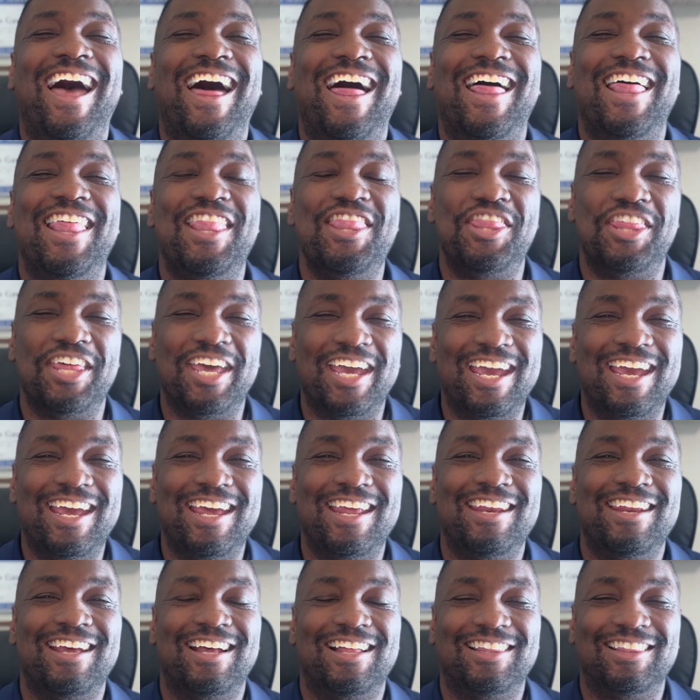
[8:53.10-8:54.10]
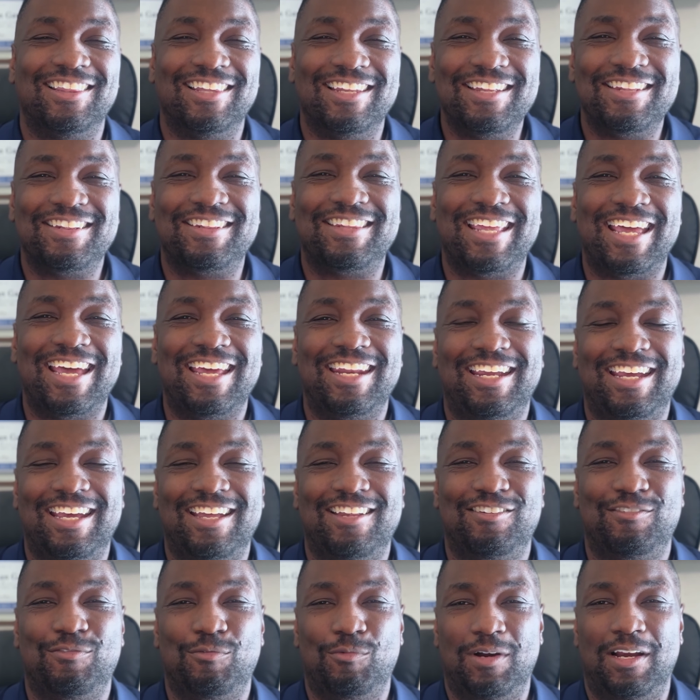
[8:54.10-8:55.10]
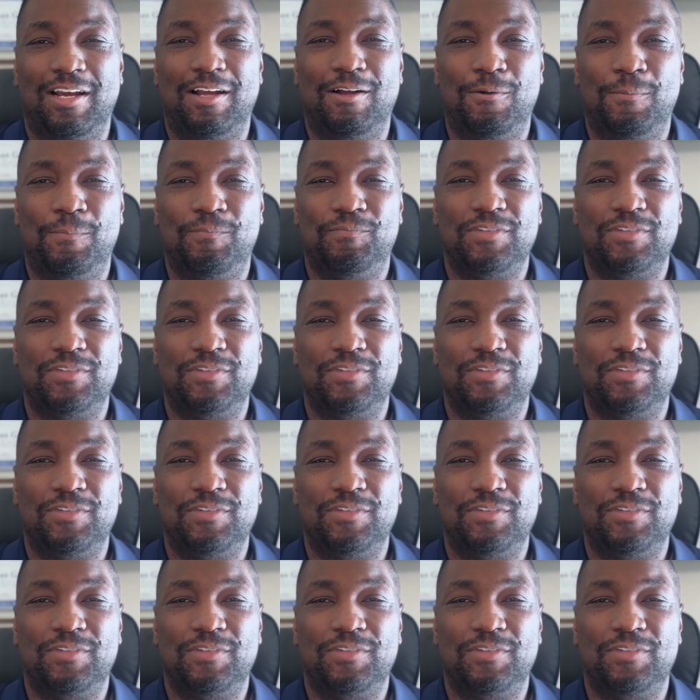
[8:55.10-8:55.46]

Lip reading: then list that as well.